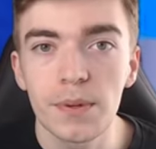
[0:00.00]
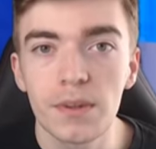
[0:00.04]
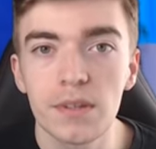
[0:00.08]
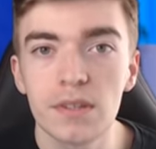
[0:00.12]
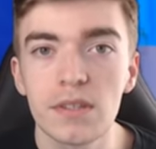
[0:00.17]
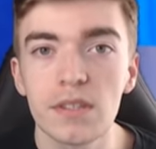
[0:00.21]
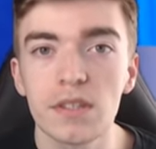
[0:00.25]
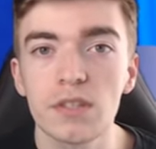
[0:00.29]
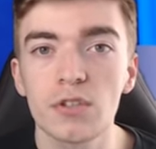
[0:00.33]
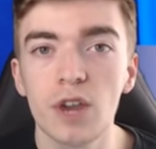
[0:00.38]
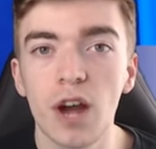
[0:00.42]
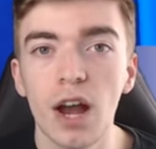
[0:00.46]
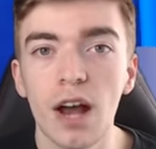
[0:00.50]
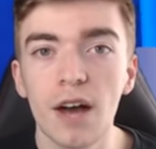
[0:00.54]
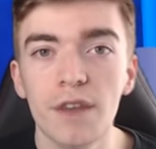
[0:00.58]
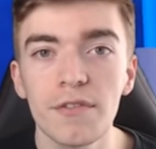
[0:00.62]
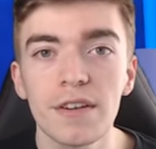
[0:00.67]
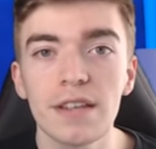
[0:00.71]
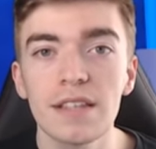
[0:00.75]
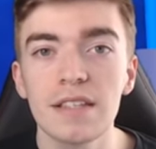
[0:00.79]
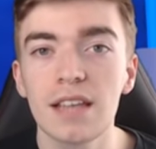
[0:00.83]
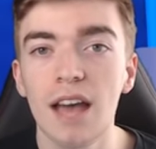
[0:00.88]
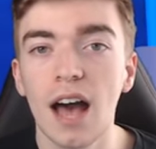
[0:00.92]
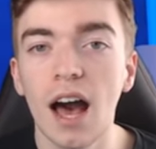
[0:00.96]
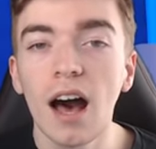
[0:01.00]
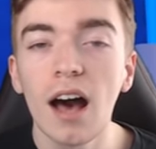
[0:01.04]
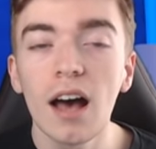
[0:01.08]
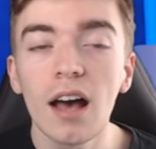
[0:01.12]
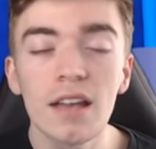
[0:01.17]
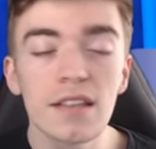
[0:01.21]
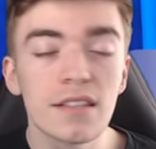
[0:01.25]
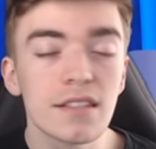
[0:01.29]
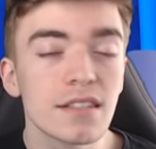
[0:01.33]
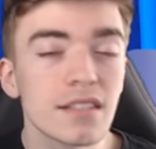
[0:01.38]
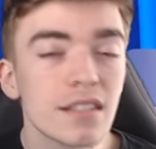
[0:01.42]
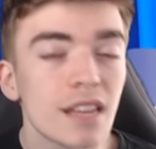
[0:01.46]
because the giraffe has
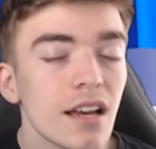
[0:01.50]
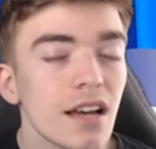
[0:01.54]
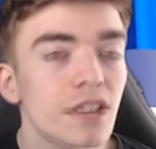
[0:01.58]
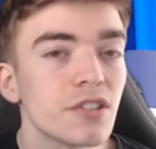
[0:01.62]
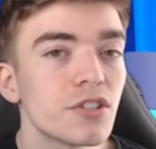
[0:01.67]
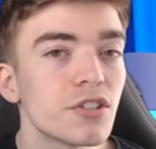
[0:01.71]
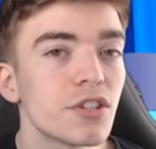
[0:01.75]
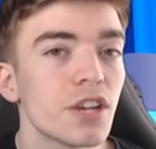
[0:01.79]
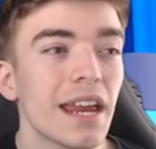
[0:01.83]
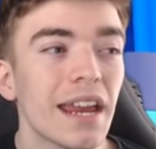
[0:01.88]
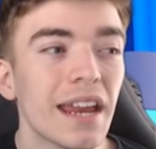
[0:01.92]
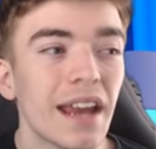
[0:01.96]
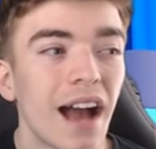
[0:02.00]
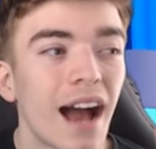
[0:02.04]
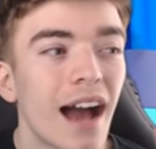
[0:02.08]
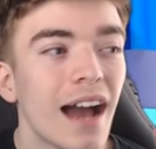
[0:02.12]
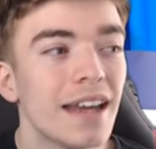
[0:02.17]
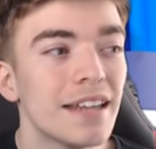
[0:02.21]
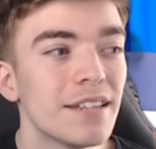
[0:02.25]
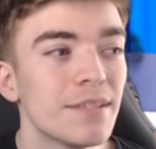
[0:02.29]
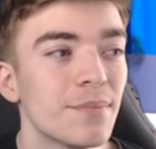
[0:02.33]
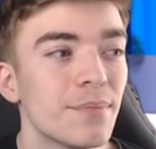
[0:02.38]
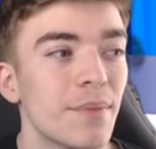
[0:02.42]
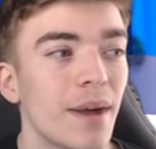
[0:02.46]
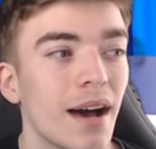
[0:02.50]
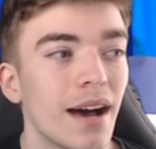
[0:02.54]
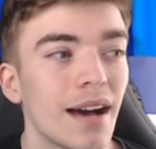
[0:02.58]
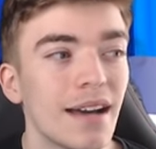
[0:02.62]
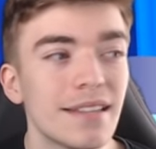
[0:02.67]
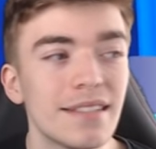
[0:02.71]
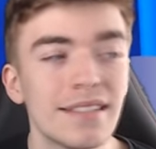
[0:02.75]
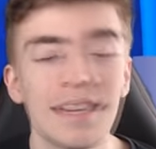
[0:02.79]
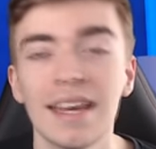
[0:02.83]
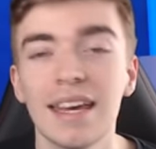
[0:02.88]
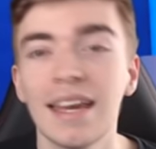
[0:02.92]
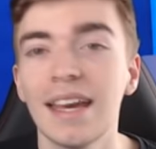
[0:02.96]
such a high
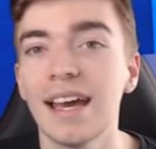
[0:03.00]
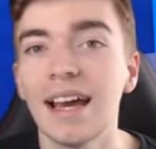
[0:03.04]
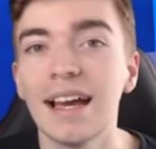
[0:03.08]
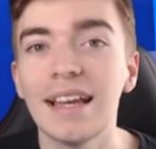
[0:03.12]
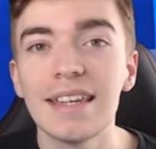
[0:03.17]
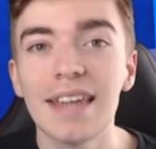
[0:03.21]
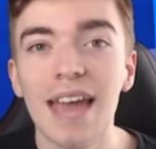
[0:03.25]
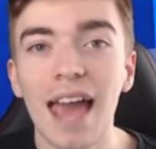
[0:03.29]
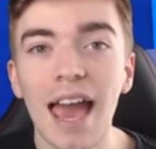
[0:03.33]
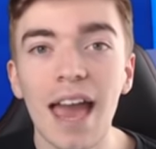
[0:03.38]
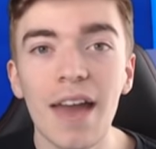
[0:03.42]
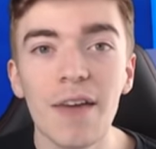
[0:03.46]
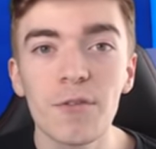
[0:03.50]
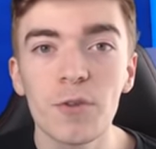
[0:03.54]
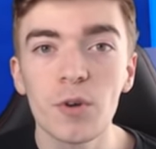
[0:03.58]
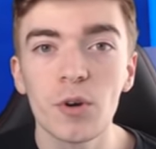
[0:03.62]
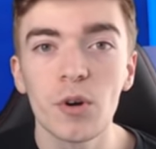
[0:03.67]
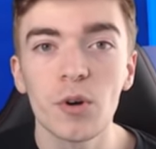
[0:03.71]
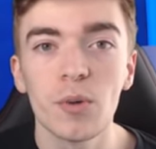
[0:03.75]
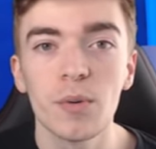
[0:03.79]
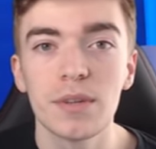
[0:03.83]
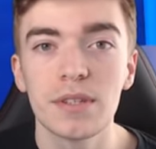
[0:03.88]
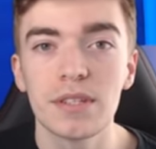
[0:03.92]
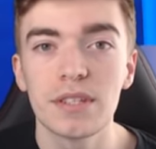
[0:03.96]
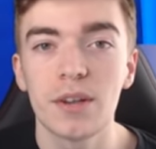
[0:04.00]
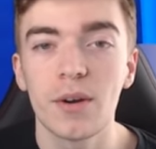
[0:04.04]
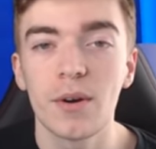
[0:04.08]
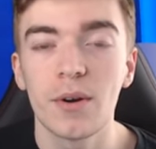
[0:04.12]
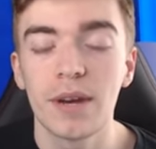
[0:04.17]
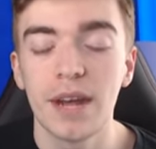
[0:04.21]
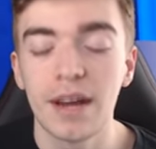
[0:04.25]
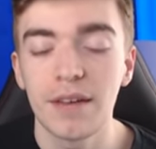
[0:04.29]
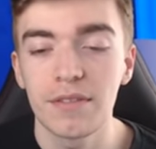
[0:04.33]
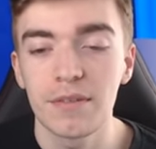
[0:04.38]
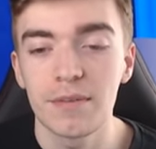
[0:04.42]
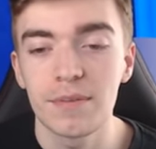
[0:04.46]
demand and everyone wants to go
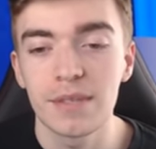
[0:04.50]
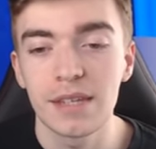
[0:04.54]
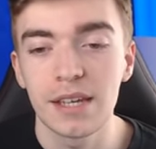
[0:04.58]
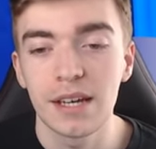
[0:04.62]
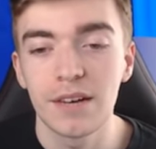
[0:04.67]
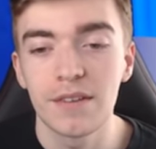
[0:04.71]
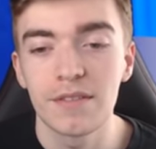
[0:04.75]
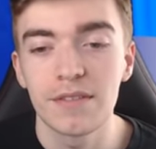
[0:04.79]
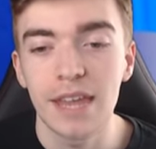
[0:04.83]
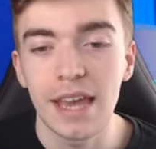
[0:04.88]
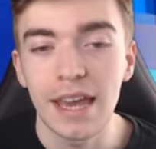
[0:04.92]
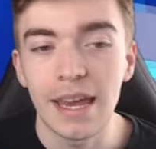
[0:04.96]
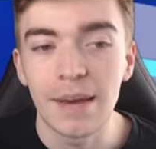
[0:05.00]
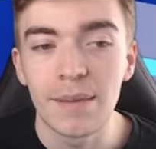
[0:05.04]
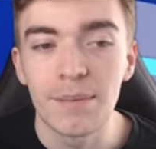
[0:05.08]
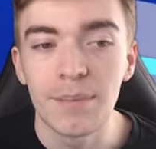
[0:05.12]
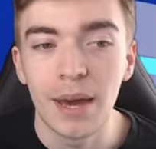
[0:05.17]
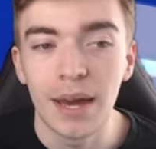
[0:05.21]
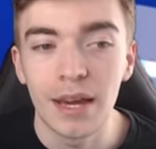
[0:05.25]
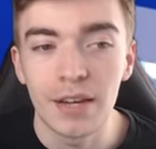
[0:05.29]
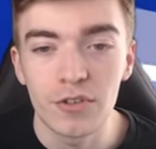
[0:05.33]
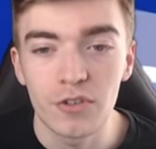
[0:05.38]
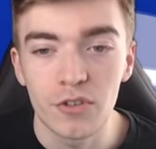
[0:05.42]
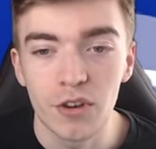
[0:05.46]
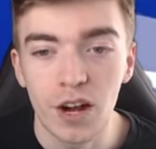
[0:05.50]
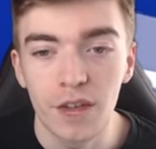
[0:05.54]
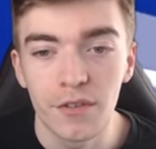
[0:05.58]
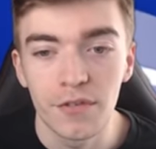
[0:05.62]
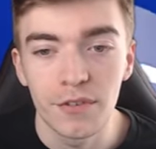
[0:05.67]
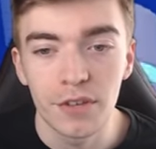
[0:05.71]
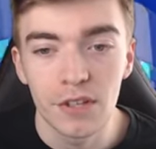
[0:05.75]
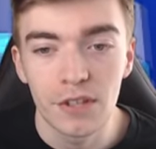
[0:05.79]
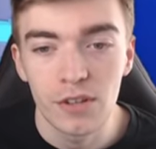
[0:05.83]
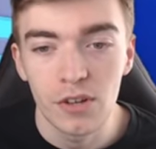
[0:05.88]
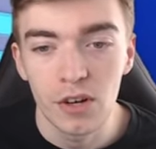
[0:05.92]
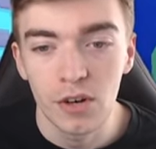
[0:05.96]
and have themselves a pet
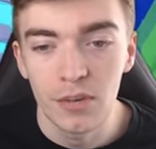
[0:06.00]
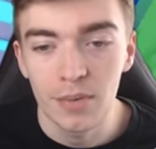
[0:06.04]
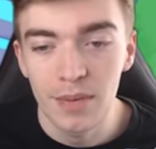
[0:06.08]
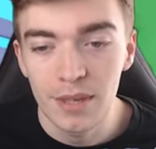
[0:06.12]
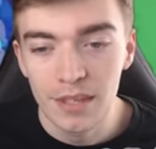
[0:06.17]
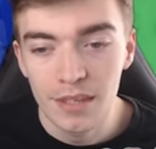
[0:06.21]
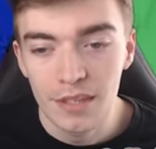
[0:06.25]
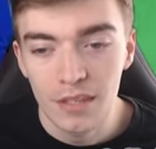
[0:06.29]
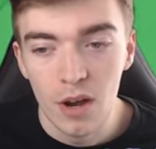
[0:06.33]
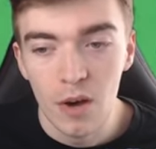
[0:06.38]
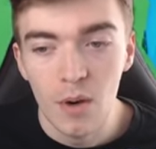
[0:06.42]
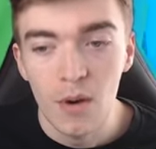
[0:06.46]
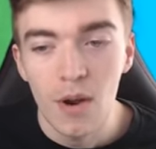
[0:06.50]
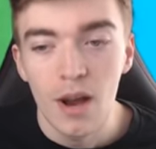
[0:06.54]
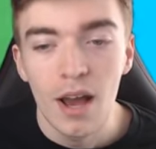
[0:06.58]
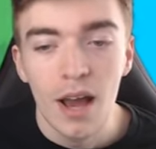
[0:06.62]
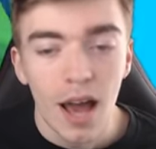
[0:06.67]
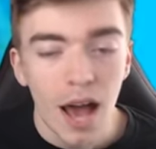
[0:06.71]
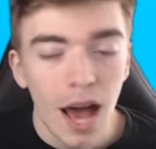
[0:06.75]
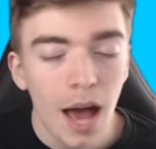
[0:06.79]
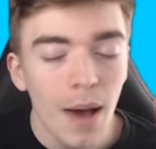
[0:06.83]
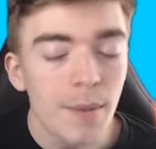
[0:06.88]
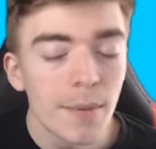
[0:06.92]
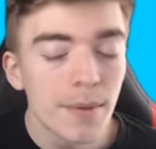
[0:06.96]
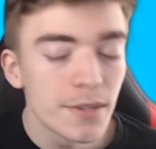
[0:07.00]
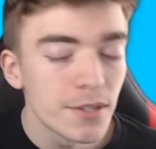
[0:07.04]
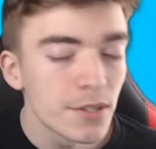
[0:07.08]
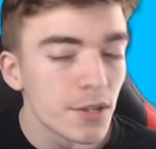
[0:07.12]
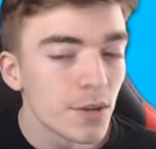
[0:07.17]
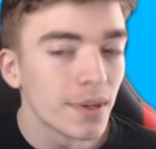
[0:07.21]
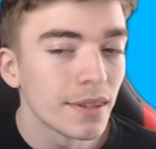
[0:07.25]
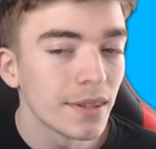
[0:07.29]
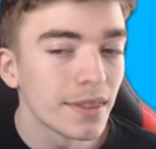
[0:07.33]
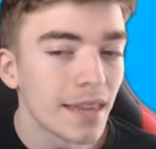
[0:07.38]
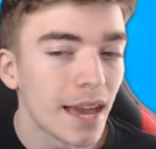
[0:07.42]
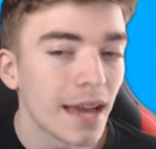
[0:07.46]
giraffe in Adopt Me, so I'm
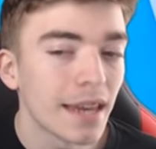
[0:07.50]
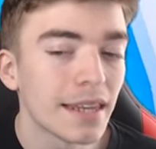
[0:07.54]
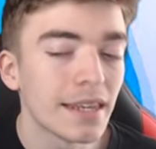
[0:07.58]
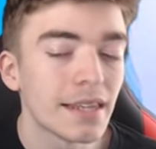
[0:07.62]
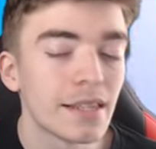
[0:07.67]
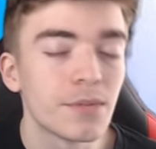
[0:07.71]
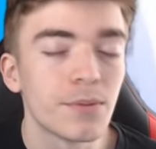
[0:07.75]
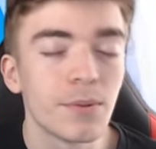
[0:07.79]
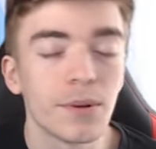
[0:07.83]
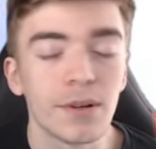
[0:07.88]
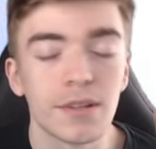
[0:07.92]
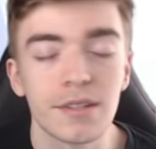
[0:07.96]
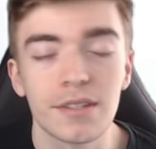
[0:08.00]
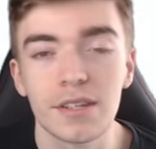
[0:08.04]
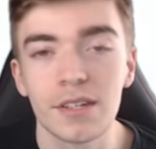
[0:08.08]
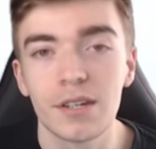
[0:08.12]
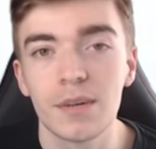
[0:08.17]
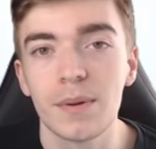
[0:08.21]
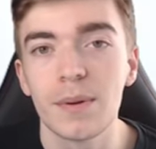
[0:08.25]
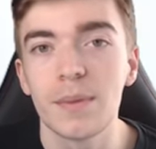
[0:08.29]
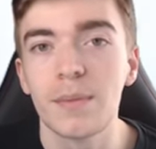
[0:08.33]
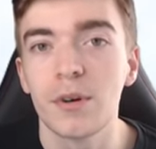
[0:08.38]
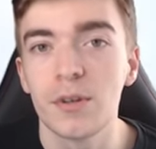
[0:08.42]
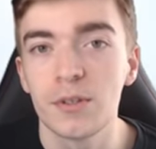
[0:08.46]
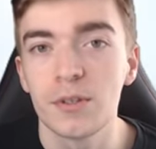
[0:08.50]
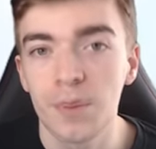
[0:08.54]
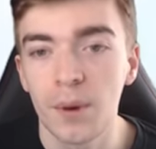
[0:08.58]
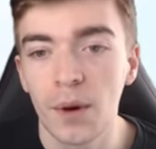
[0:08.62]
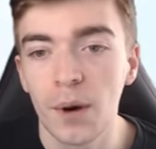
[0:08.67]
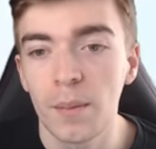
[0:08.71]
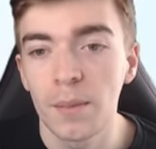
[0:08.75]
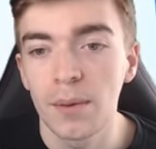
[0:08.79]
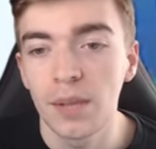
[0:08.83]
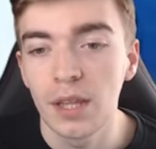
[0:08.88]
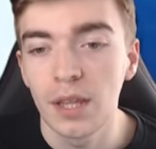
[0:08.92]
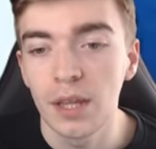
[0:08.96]
assuming that is what's going to be most
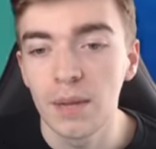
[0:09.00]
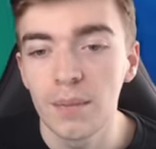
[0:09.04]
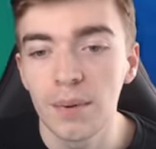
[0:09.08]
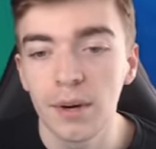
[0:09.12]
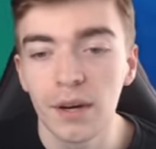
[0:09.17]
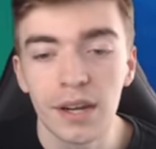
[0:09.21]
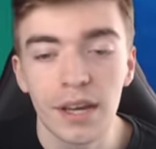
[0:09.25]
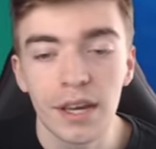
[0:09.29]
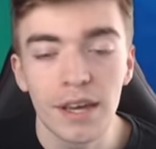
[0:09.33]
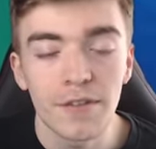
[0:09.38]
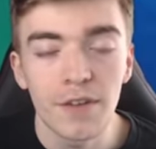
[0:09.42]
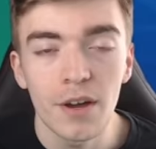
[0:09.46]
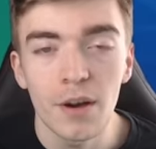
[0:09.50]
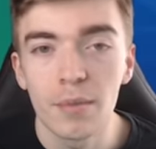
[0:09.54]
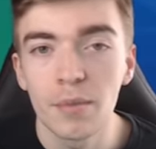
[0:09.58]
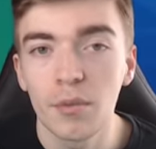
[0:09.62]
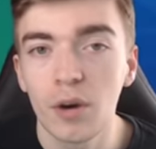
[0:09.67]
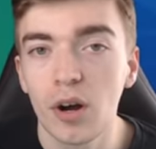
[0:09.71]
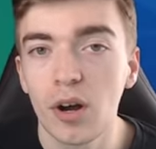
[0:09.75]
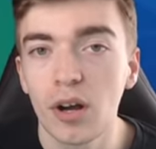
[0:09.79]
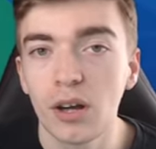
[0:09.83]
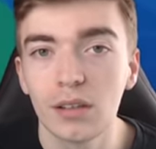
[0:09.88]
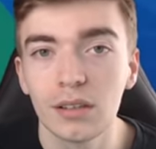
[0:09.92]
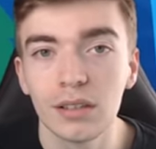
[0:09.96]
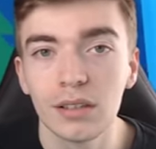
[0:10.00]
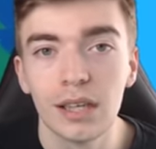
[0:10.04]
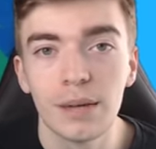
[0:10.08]
popular, but if I'm wrong,